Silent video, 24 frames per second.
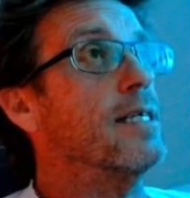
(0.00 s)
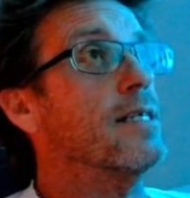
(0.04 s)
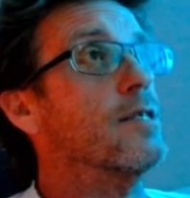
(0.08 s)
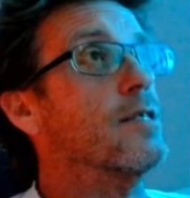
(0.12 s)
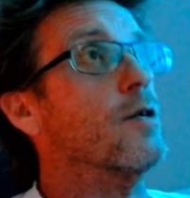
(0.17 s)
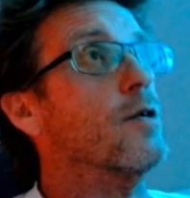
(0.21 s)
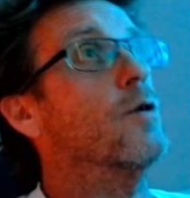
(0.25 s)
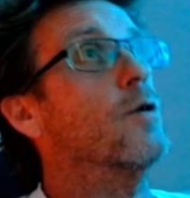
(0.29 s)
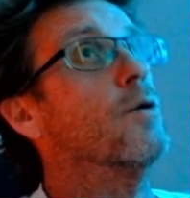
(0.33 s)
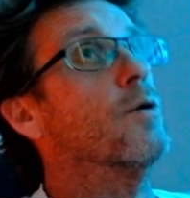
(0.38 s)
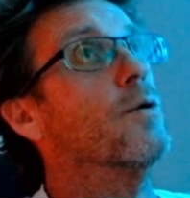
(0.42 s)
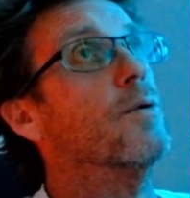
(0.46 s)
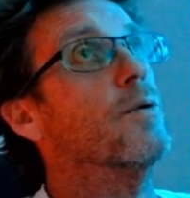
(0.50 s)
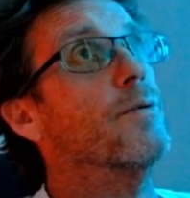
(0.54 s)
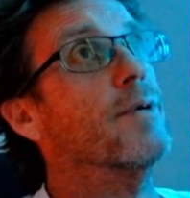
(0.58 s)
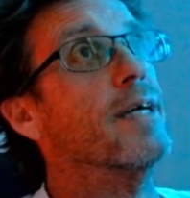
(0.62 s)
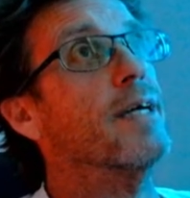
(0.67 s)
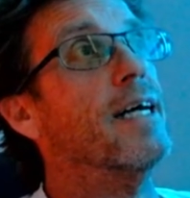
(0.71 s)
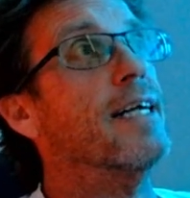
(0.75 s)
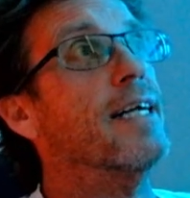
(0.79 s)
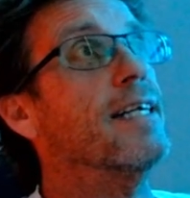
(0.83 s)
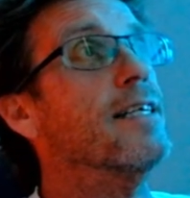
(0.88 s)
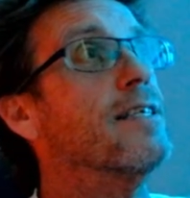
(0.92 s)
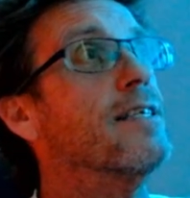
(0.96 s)
So we
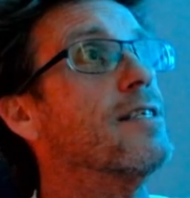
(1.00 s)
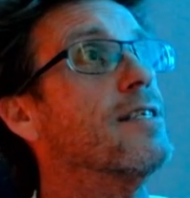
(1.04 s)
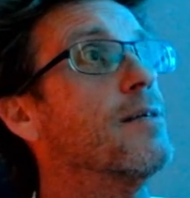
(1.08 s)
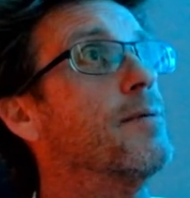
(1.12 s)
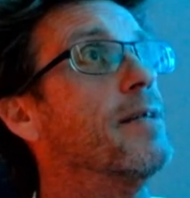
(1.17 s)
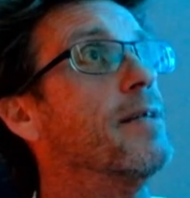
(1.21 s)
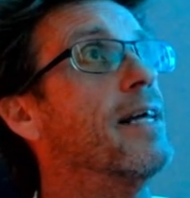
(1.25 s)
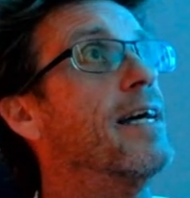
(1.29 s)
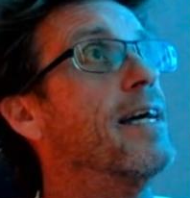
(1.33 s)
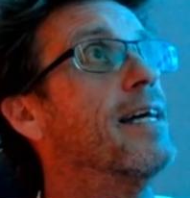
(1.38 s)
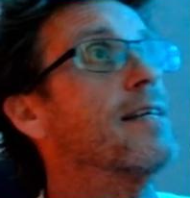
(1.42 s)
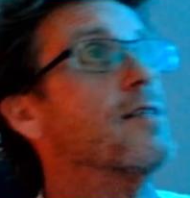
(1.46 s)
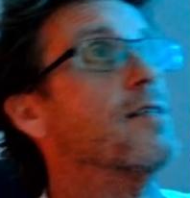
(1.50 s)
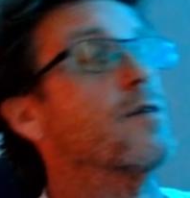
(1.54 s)
got into some of that.